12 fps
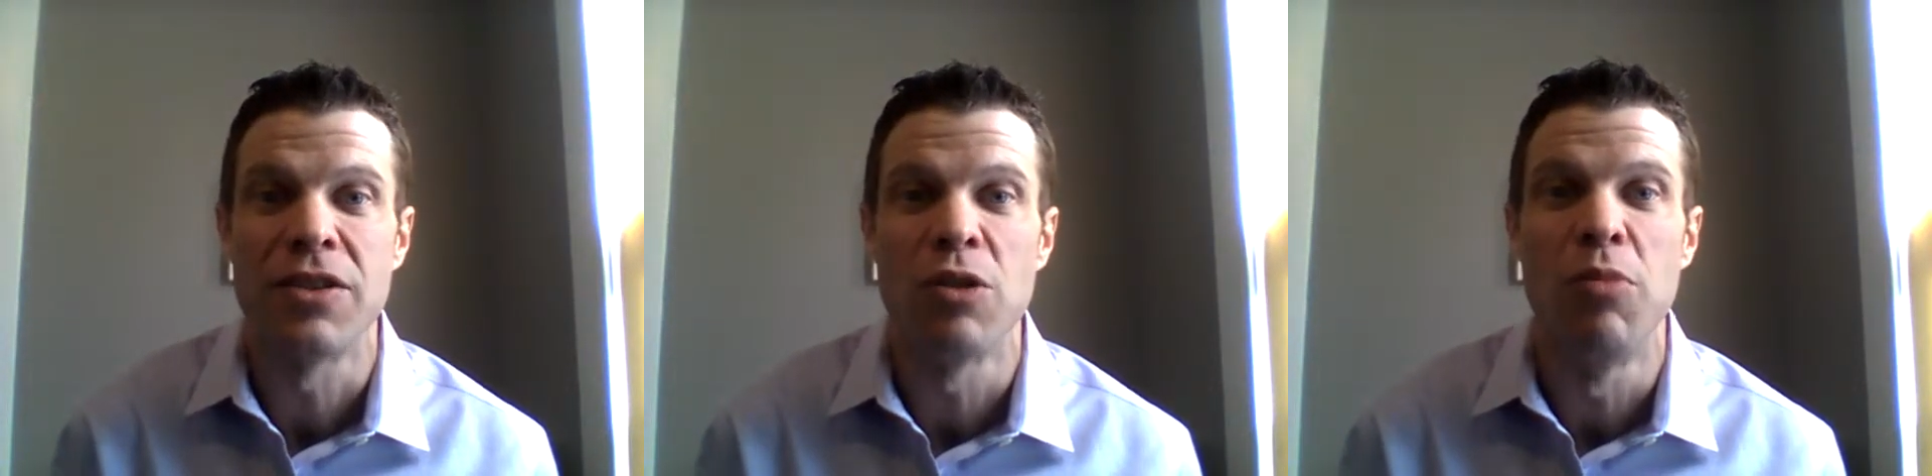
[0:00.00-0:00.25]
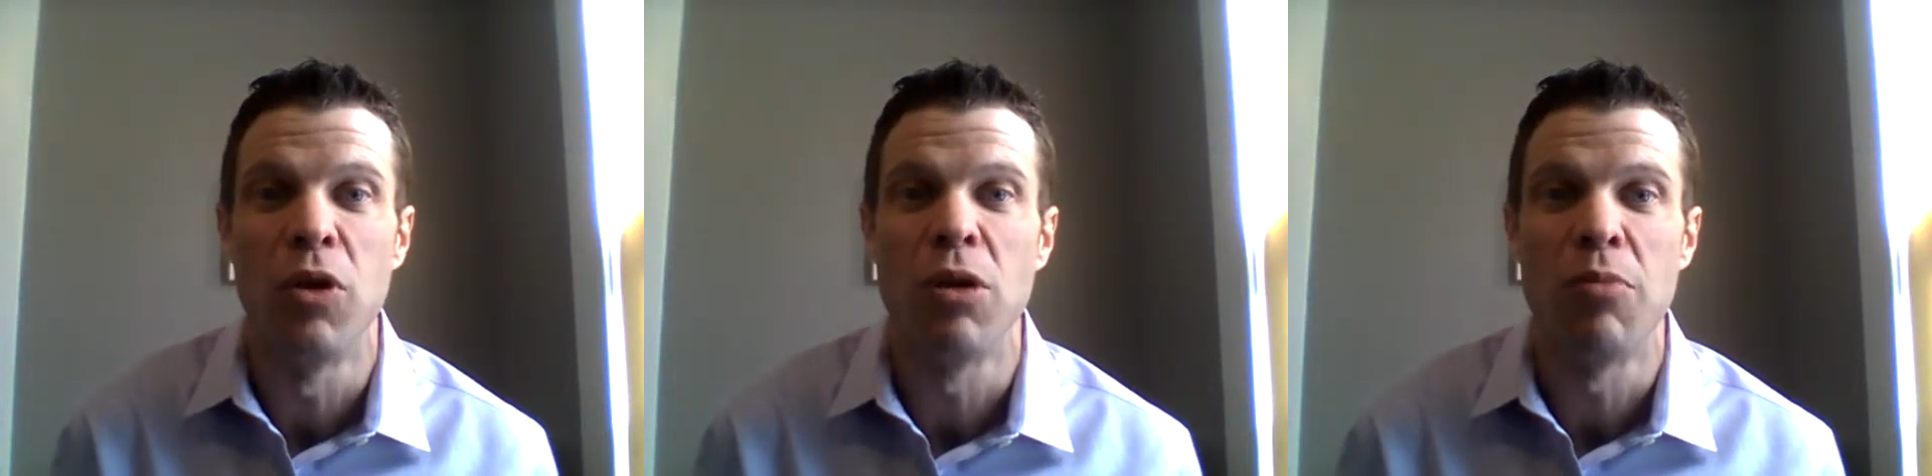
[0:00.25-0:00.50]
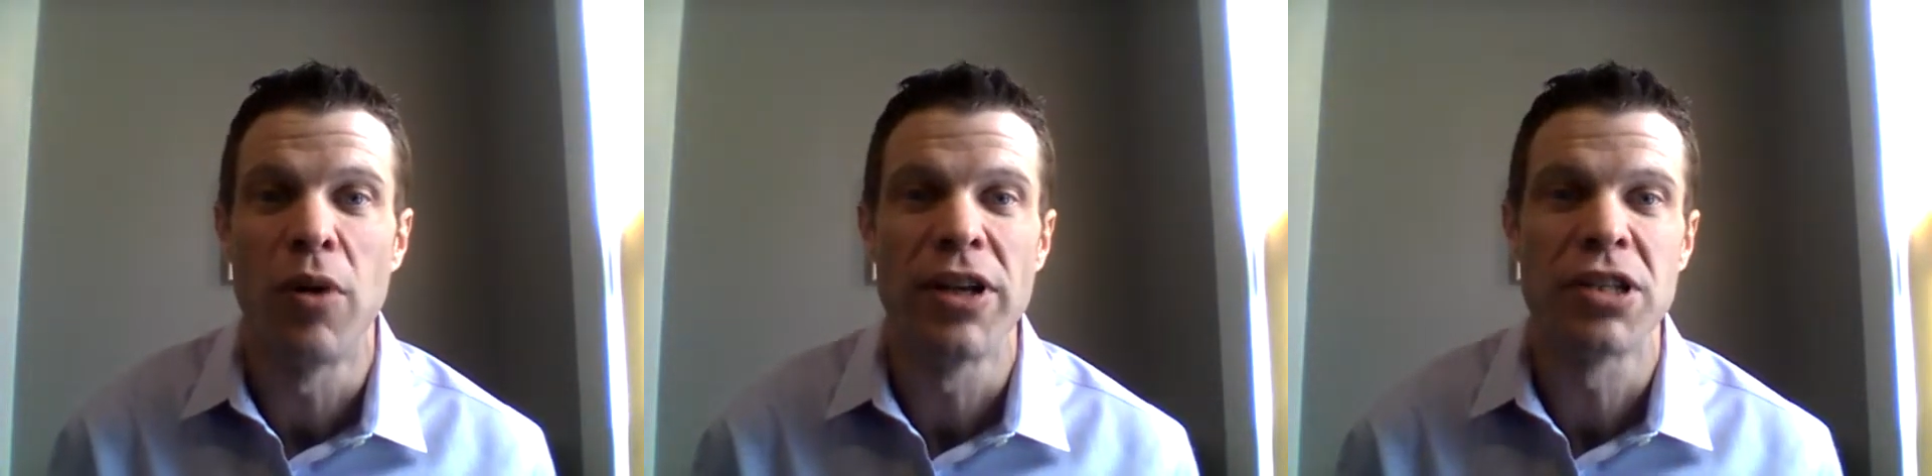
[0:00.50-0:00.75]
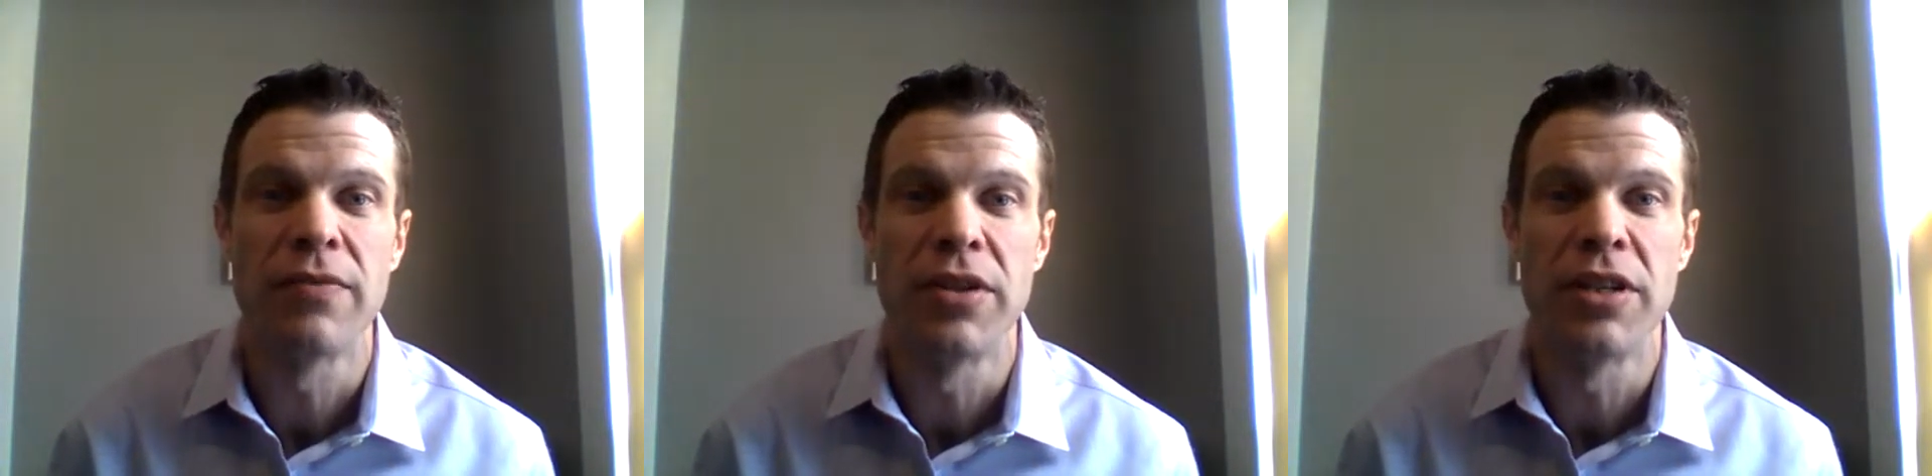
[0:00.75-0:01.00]
in the bullet
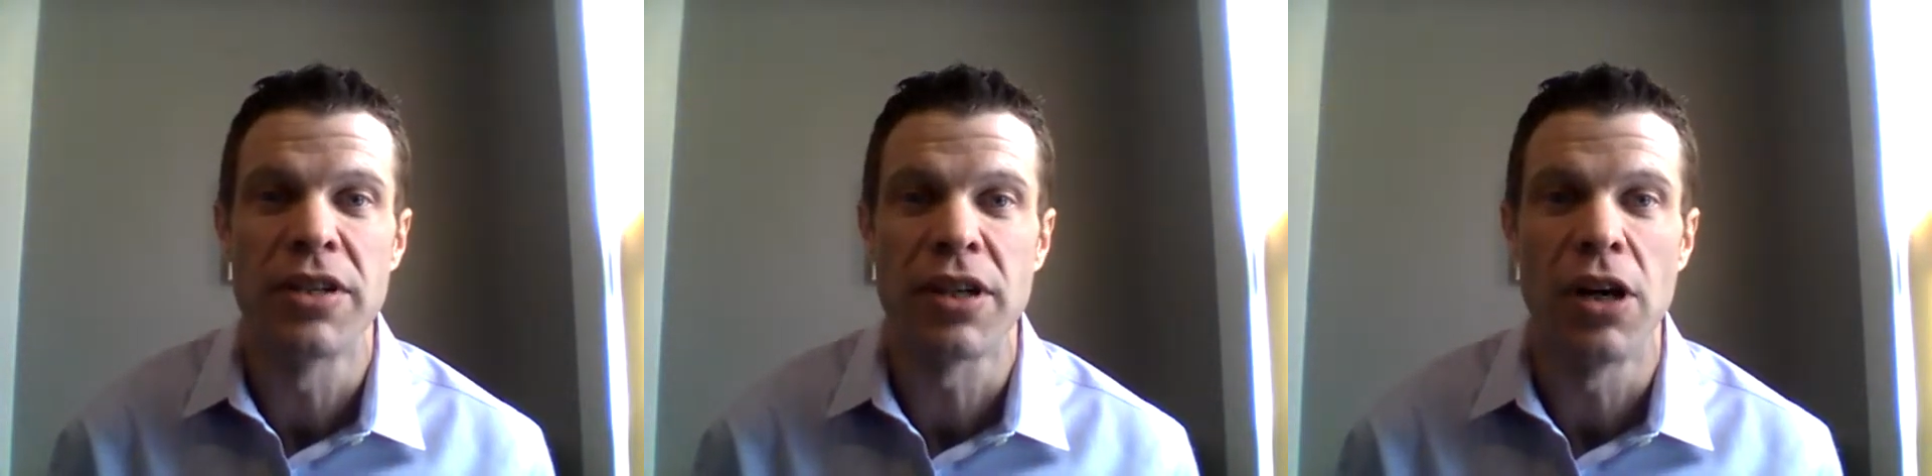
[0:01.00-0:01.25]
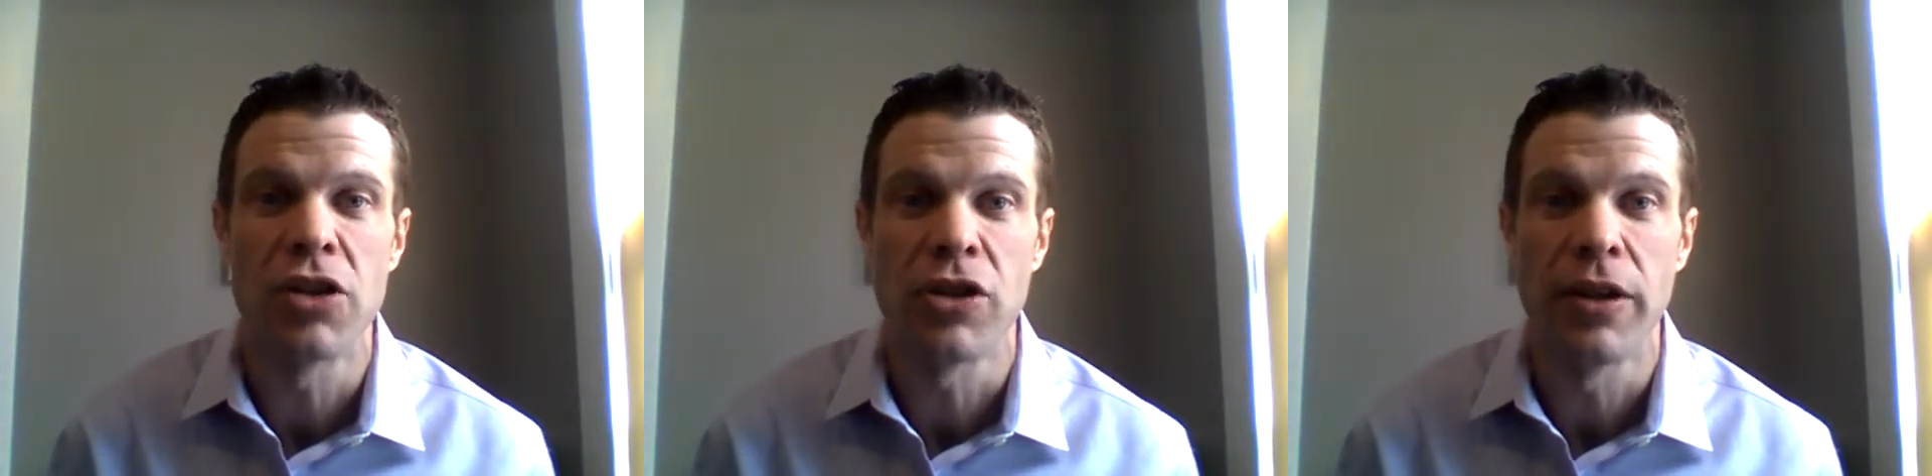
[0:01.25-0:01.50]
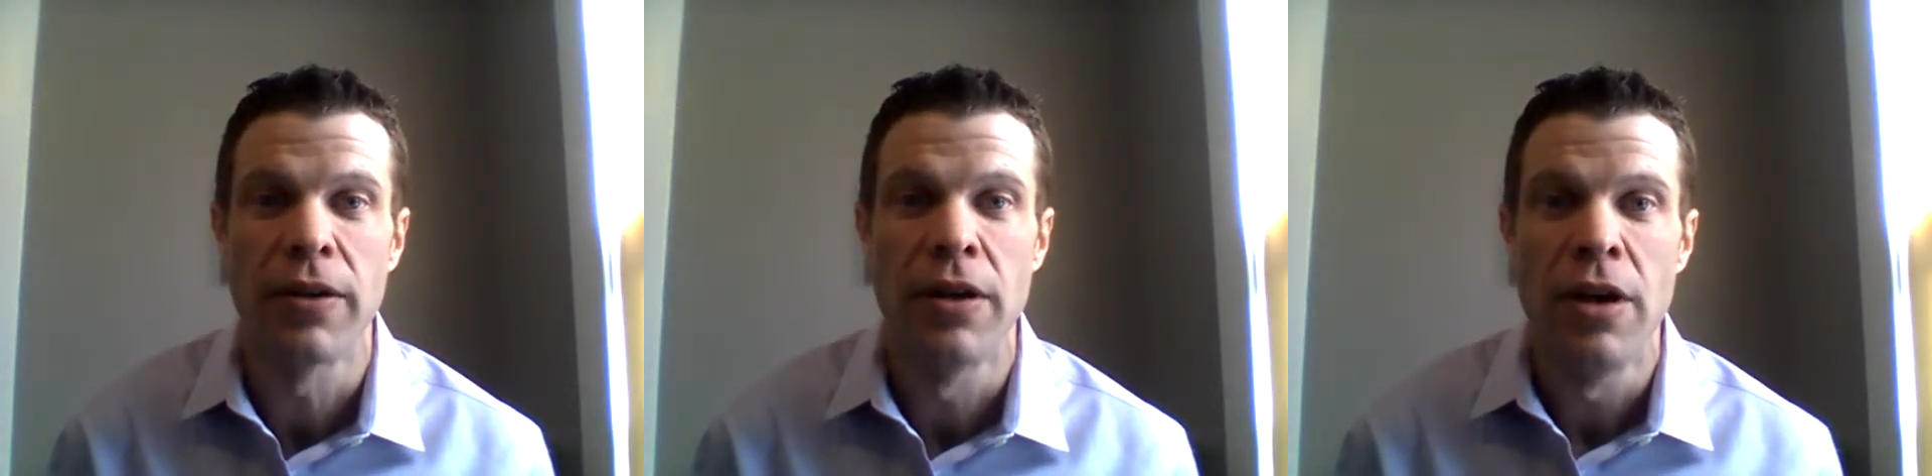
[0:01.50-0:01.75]
points of the discussion.